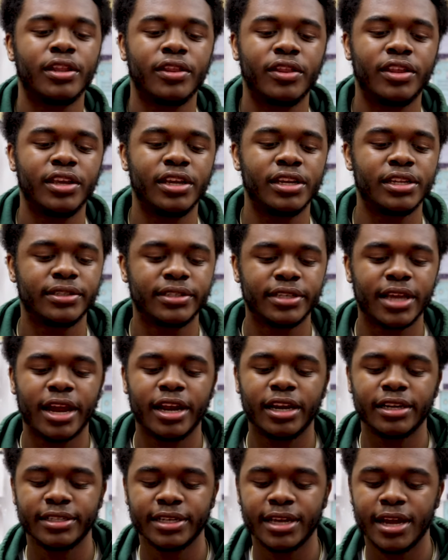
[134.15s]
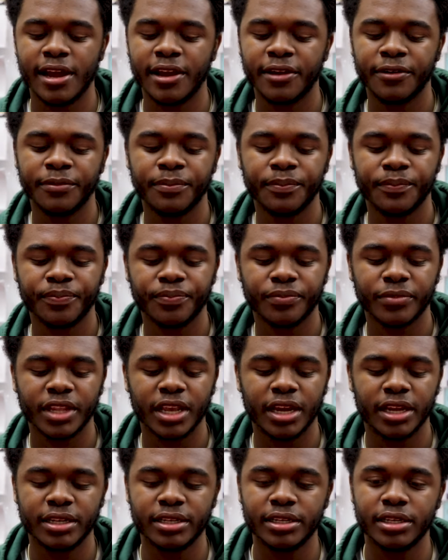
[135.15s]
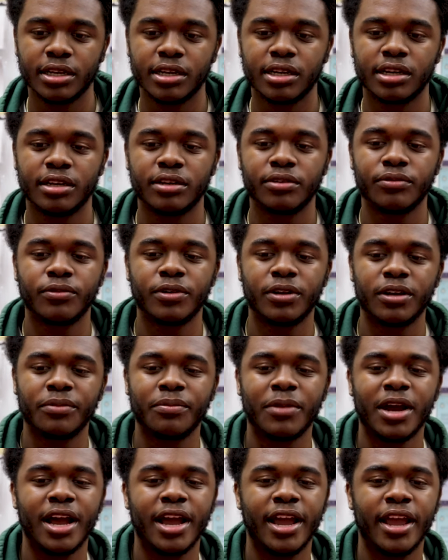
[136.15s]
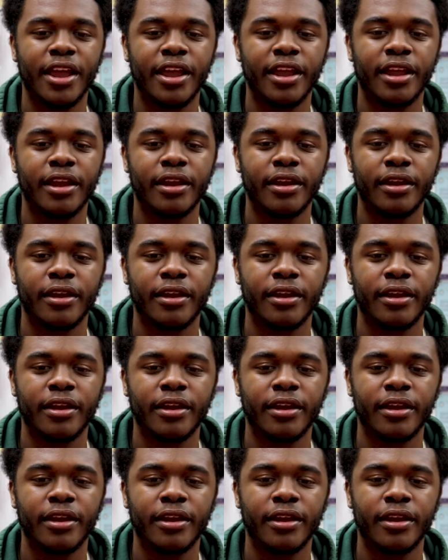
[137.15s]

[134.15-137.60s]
the entire time. And one of my